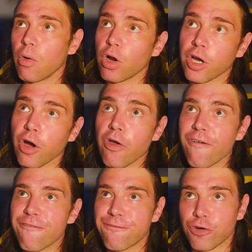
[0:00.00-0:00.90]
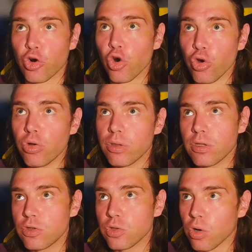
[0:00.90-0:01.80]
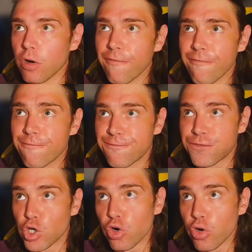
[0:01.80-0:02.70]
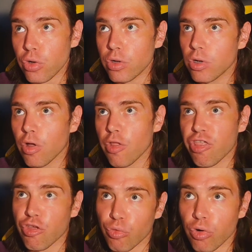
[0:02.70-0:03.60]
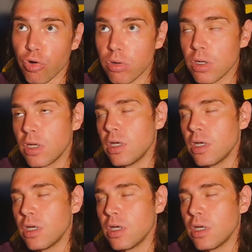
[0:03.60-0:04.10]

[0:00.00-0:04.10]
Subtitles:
go through the door, through, not through.